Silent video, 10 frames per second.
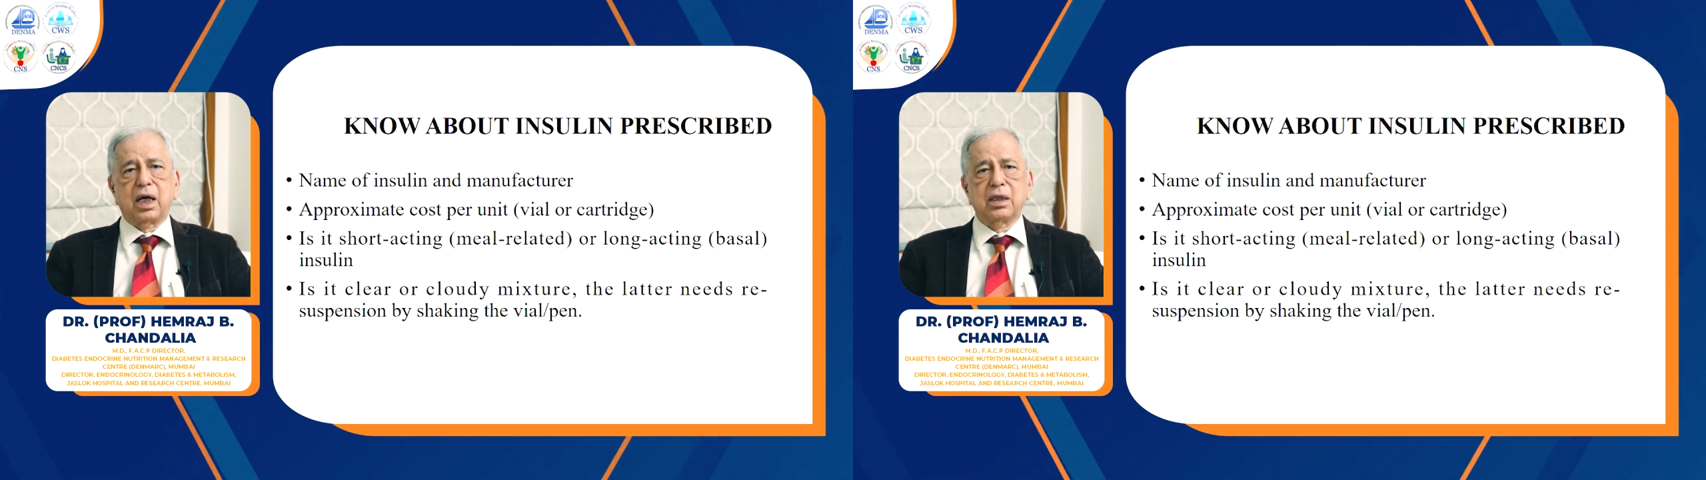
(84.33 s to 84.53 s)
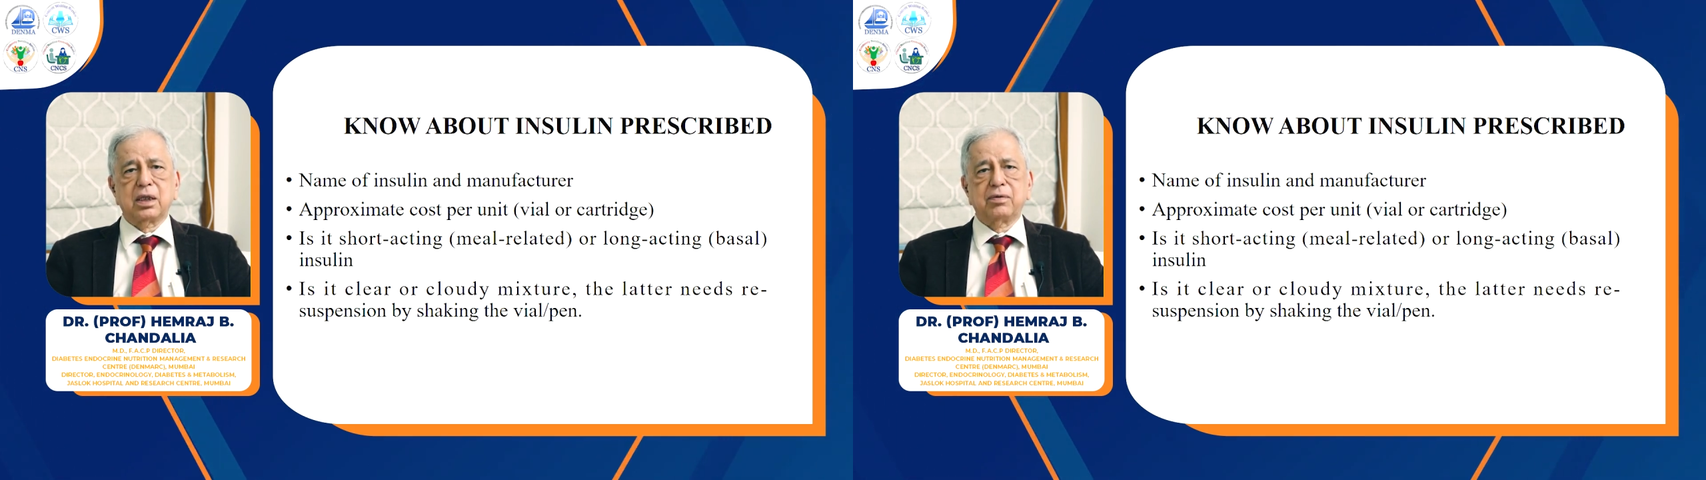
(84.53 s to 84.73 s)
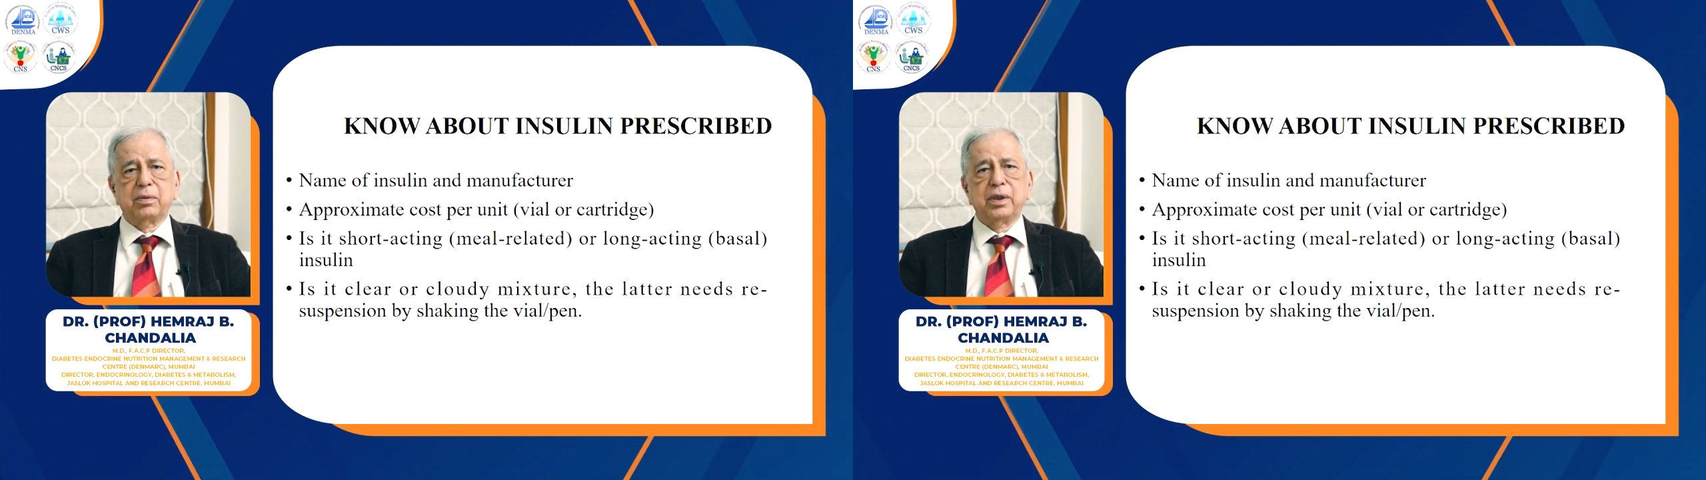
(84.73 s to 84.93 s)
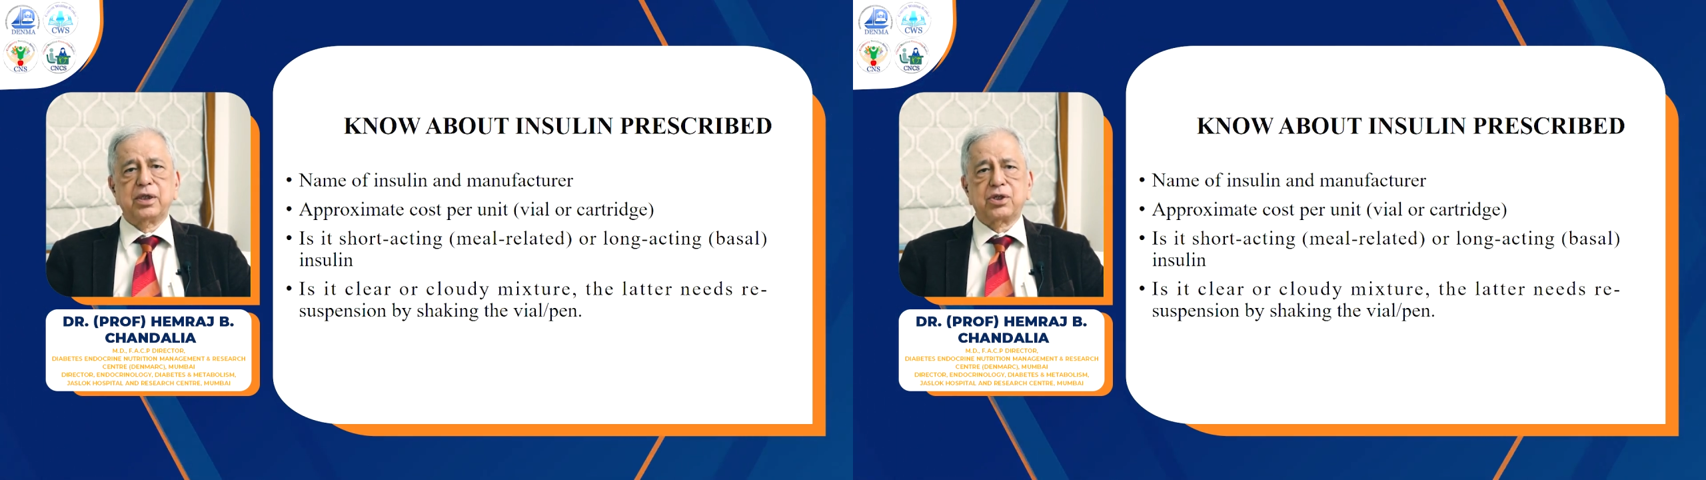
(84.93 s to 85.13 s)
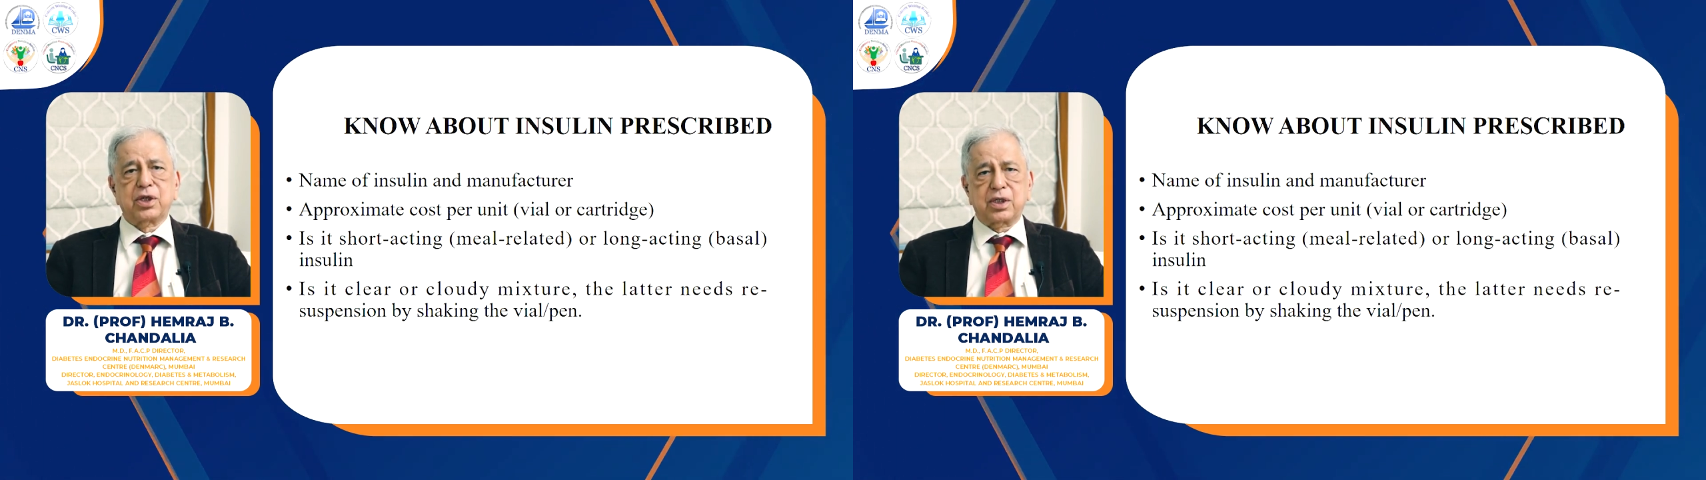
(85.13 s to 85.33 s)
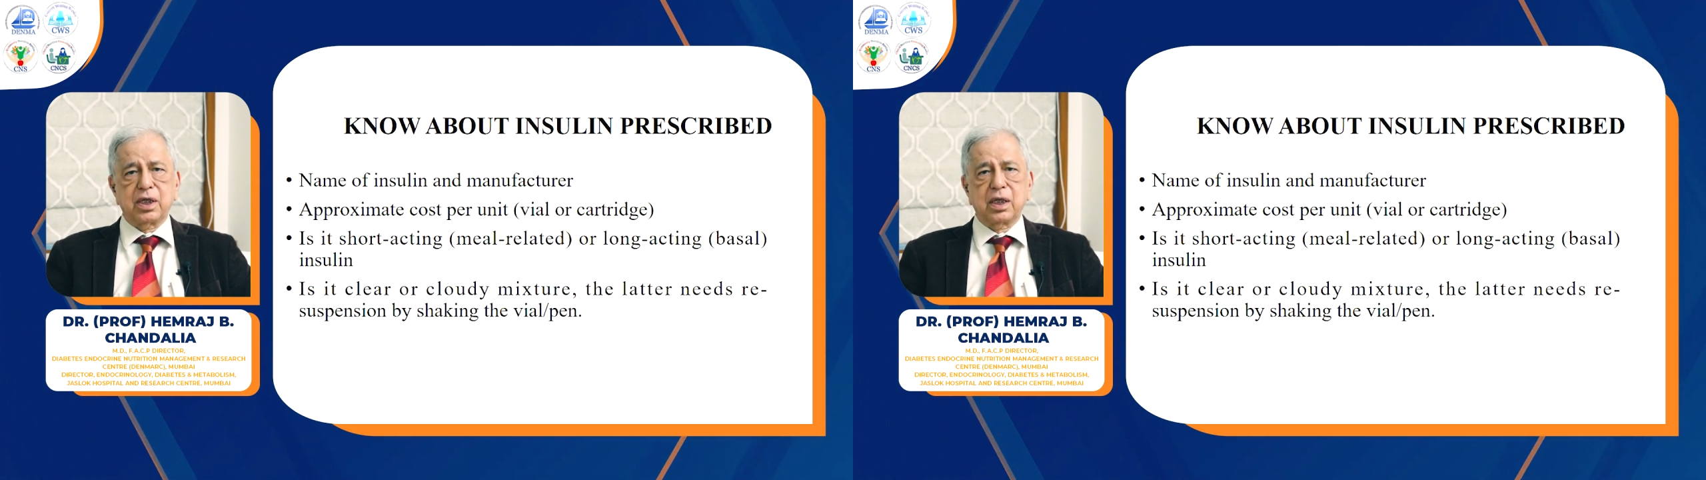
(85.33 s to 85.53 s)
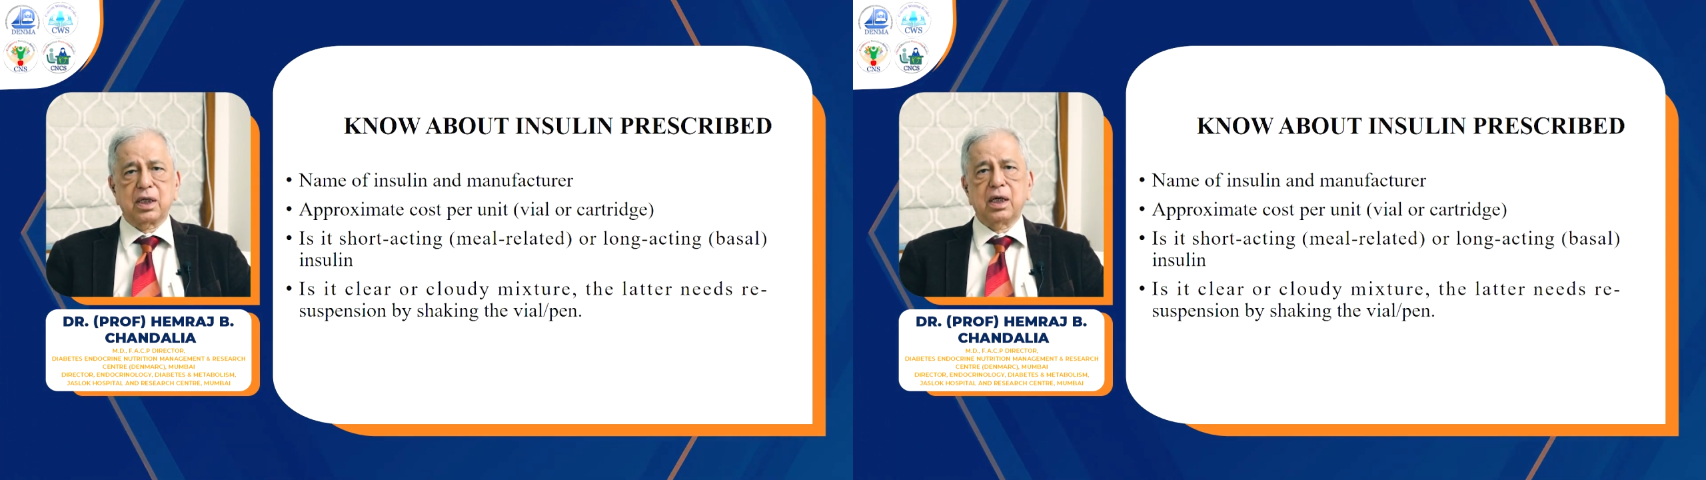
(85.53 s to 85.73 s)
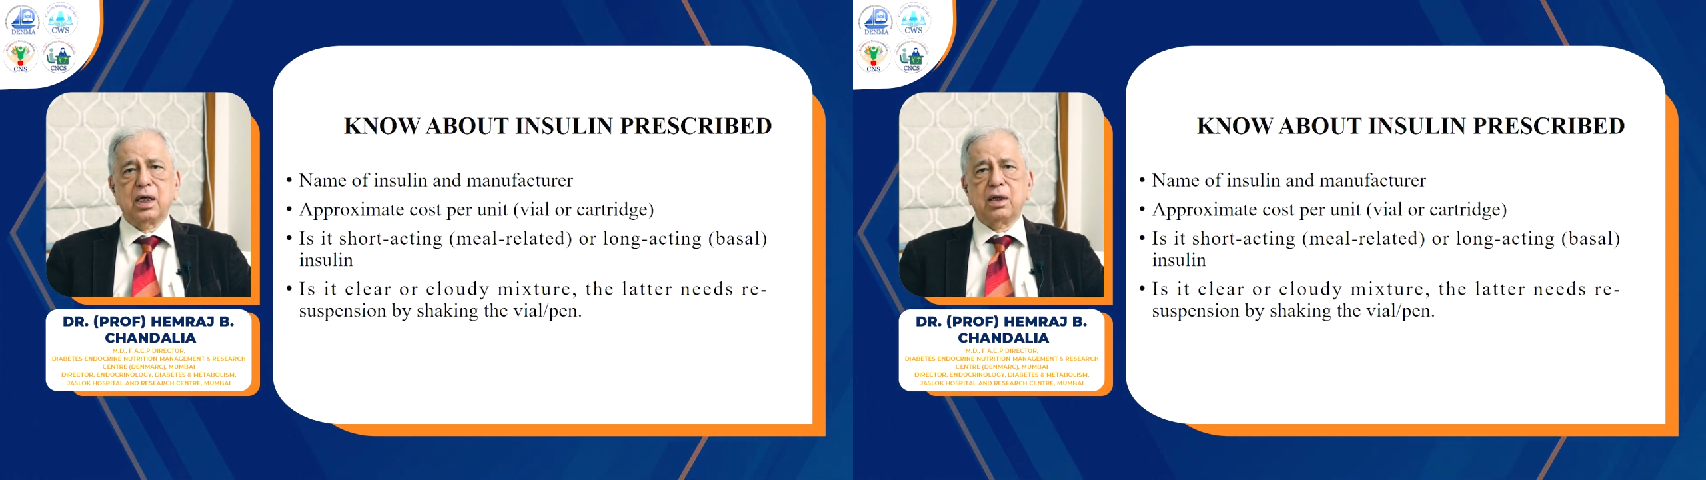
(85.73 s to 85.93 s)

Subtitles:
I think, will be interesting